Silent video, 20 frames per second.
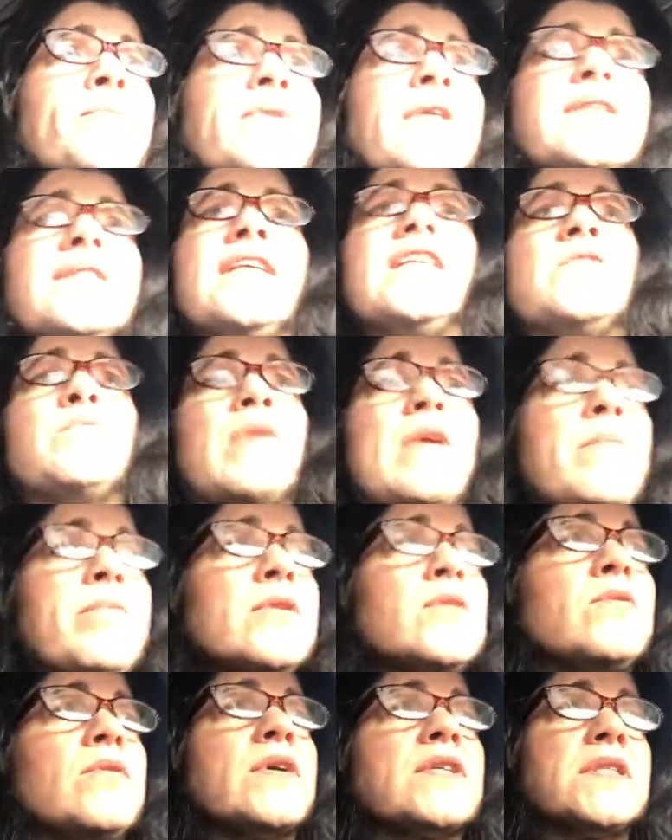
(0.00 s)
that these people
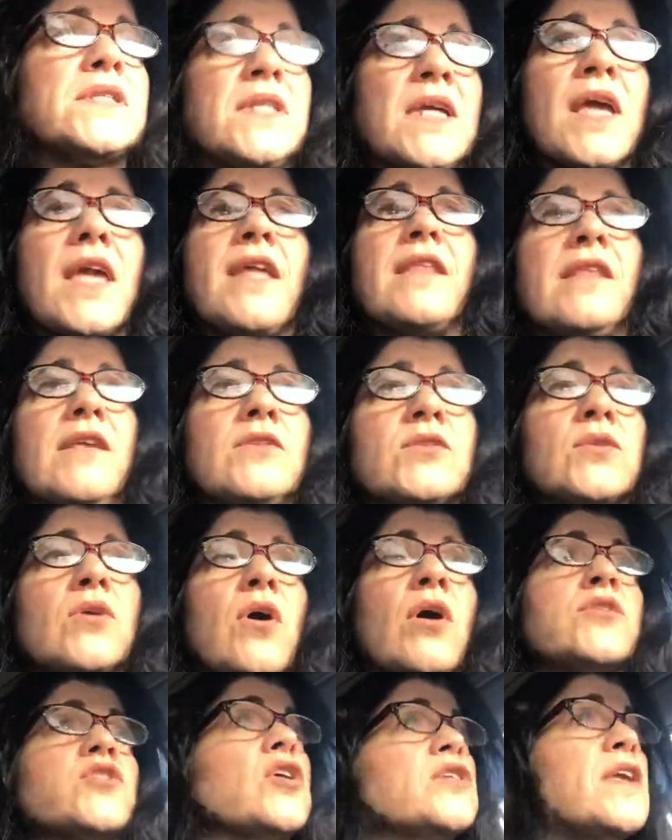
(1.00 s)
who are singing these
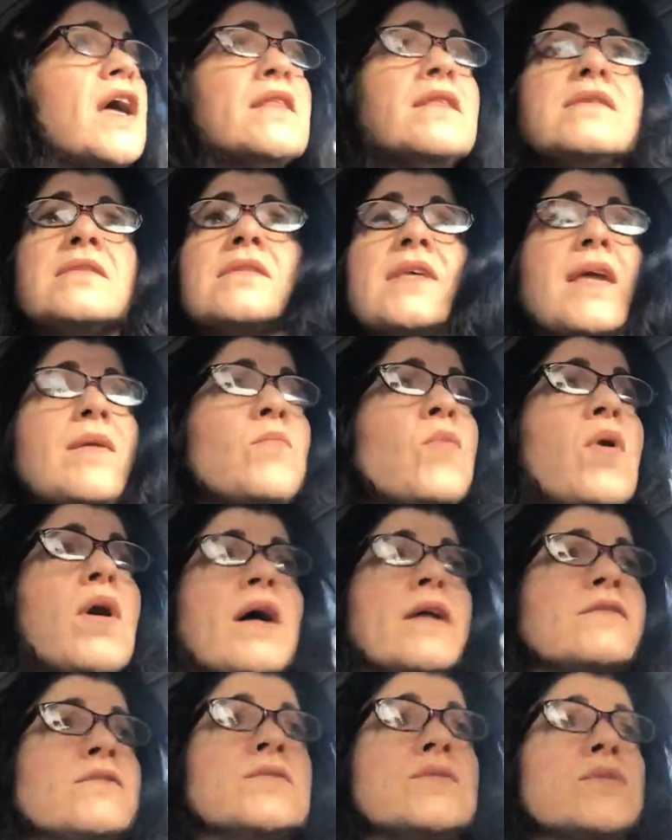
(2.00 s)
songs are not the same
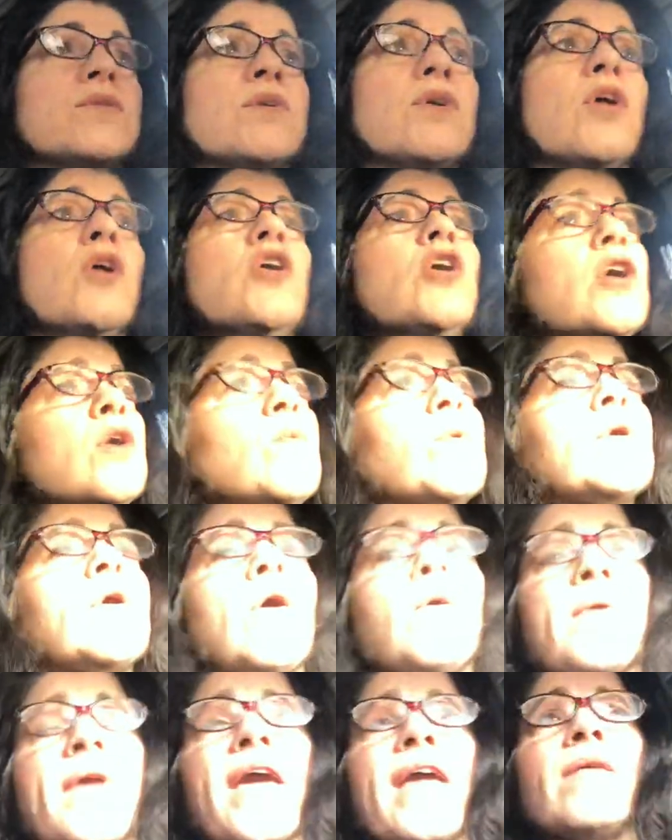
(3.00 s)
ones who were
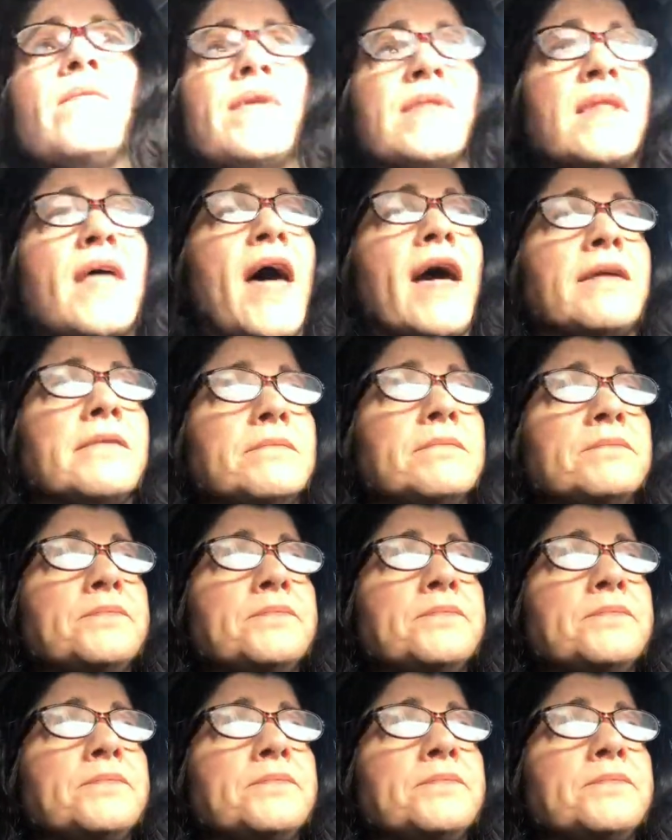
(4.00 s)
okay with that.